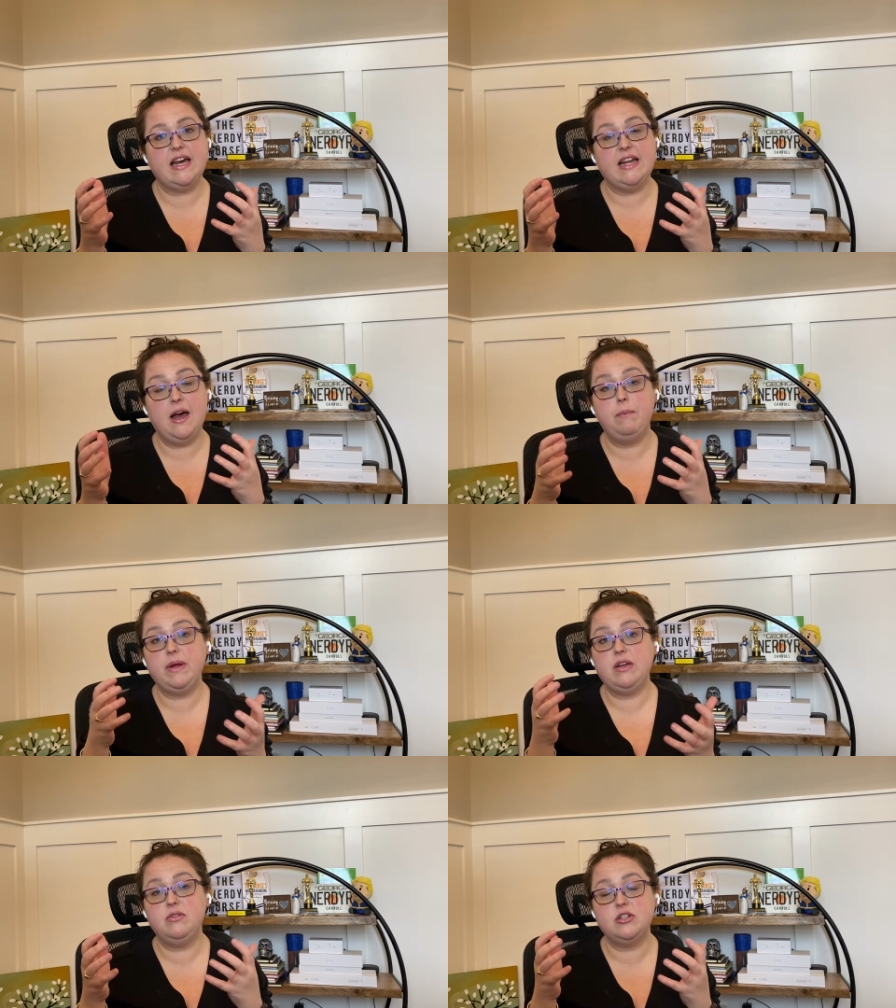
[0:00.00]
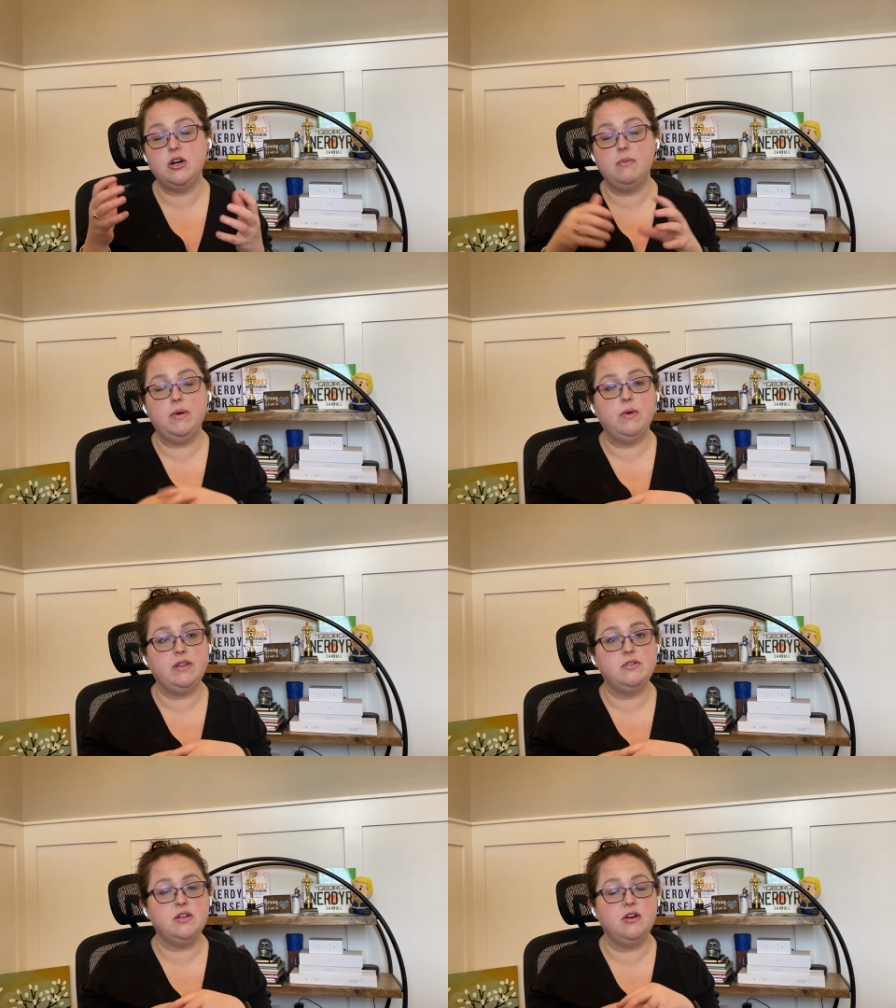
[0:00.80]
kind of helping you determine what
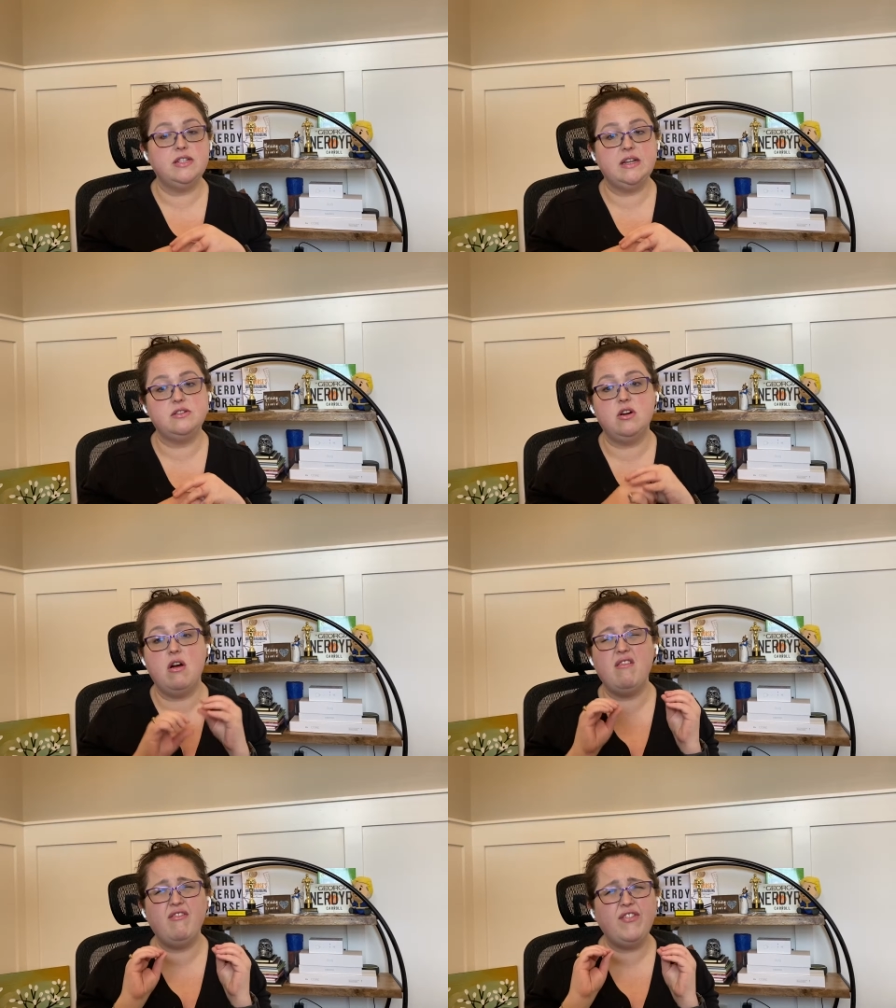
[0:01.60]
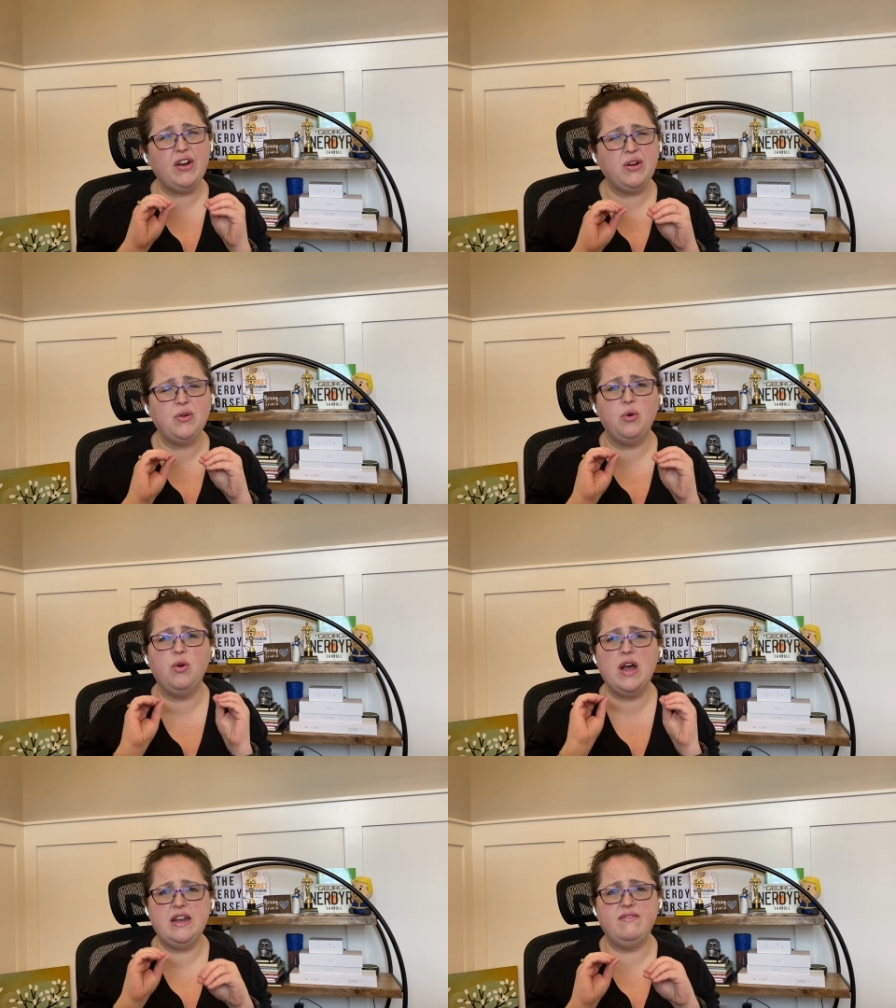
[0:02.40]
those heart sounds are. Very
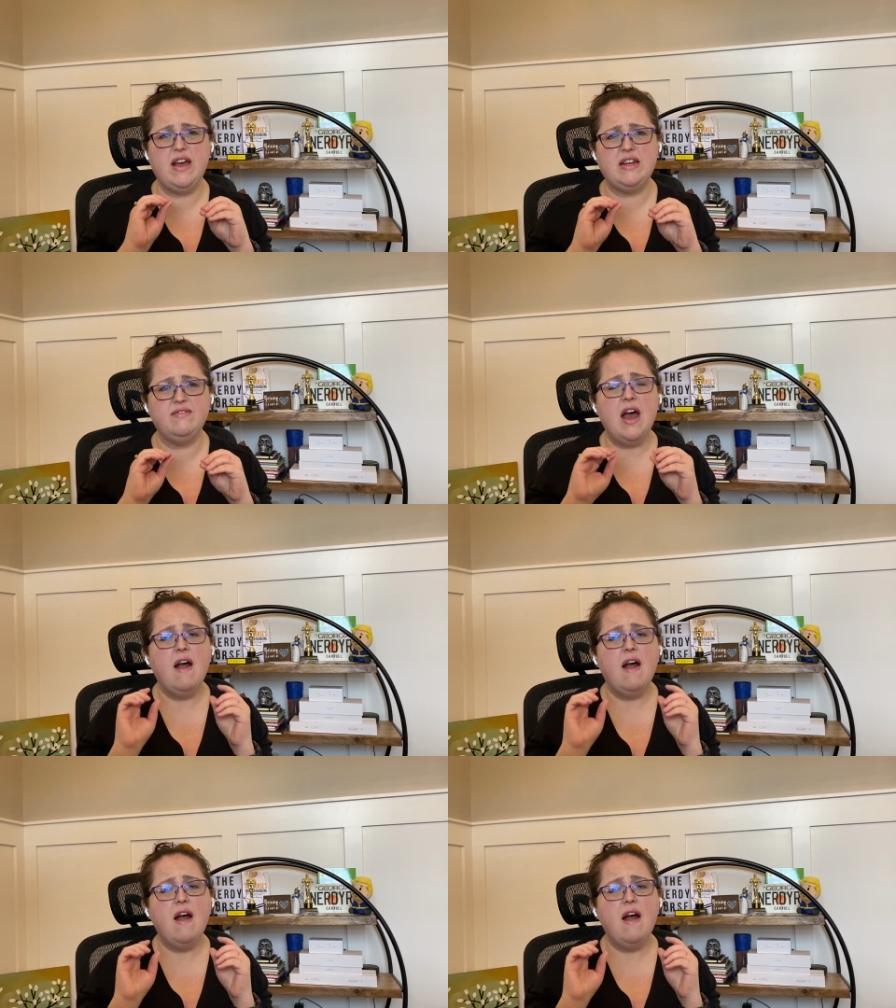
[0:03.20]
cool, innovative.